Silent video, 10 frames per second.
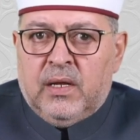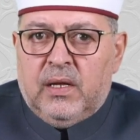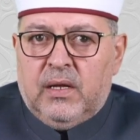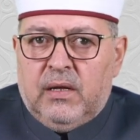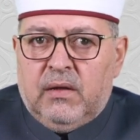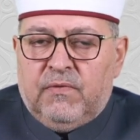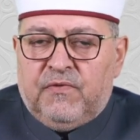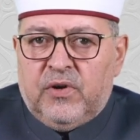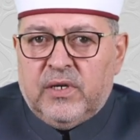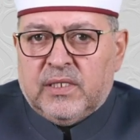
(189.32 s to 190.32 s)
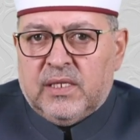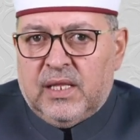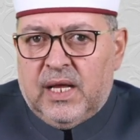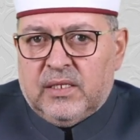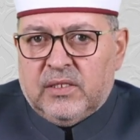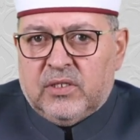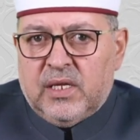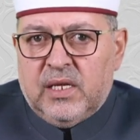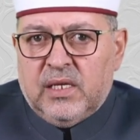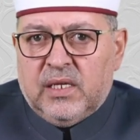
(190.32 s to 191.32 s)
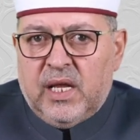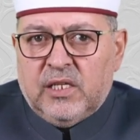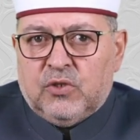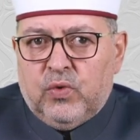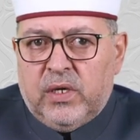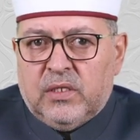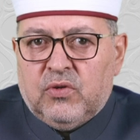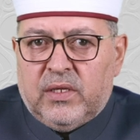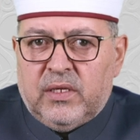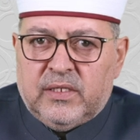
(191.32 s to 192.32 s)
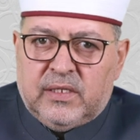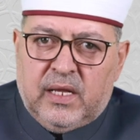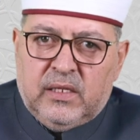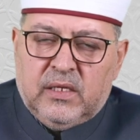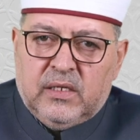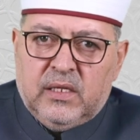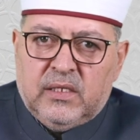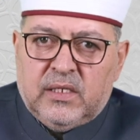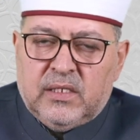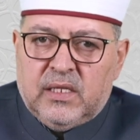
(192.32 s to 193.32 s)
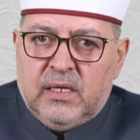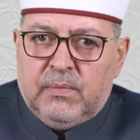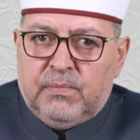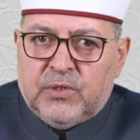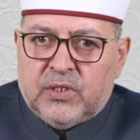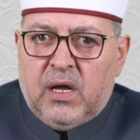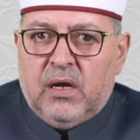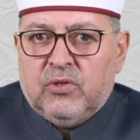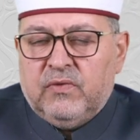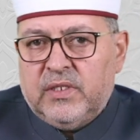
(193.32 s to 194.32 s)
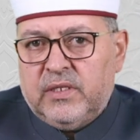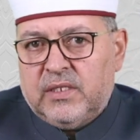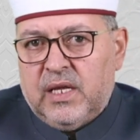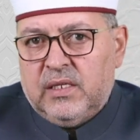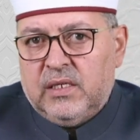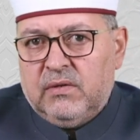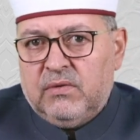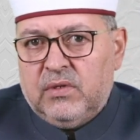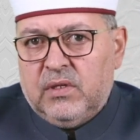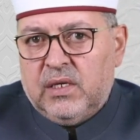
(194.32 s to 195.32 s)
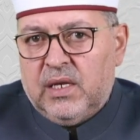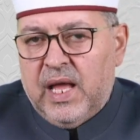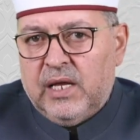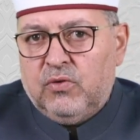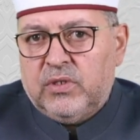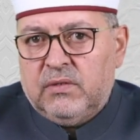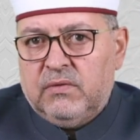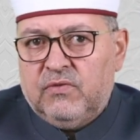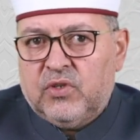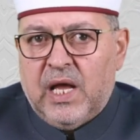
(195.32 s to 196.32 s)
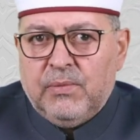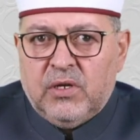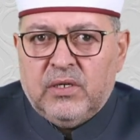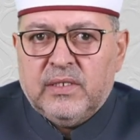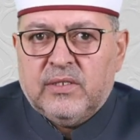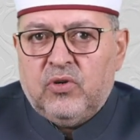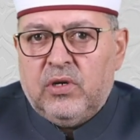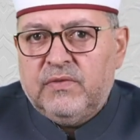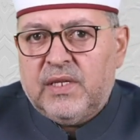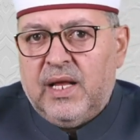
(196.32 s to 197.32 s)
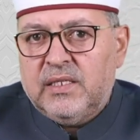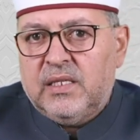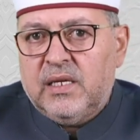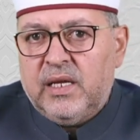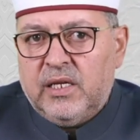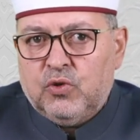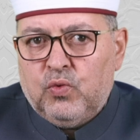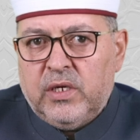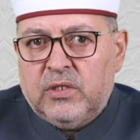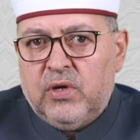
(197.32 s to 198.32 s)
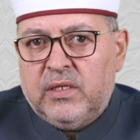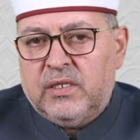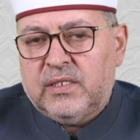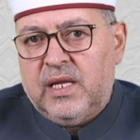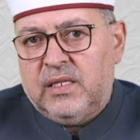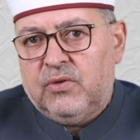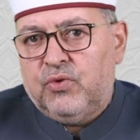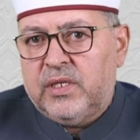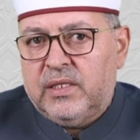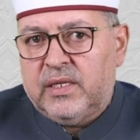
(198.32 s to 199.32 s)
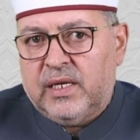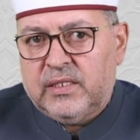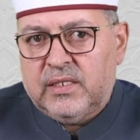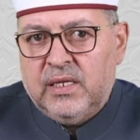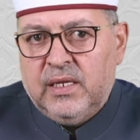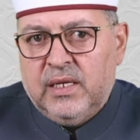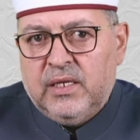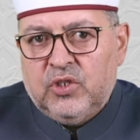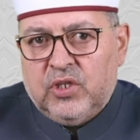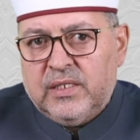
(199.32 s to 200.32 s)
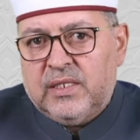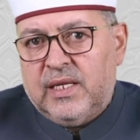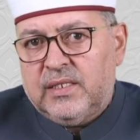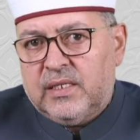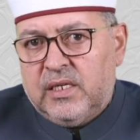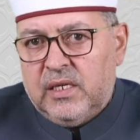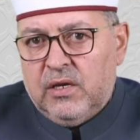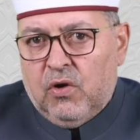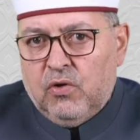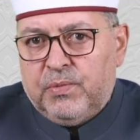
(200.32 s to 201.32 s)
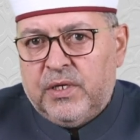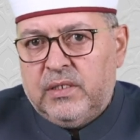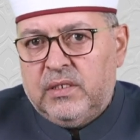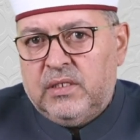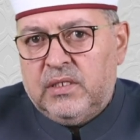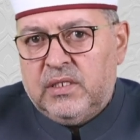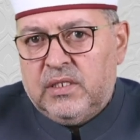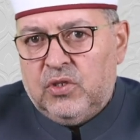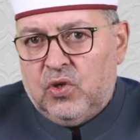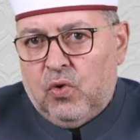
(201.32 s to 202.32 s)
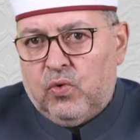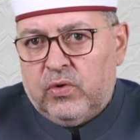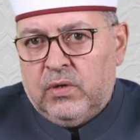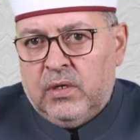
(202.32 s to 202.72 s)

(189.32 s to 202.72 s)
First, that is a gateway to understanding. It is the start of understanding the language. Vocabulary serves as the gateway to understanding written texts, just as a key opens door.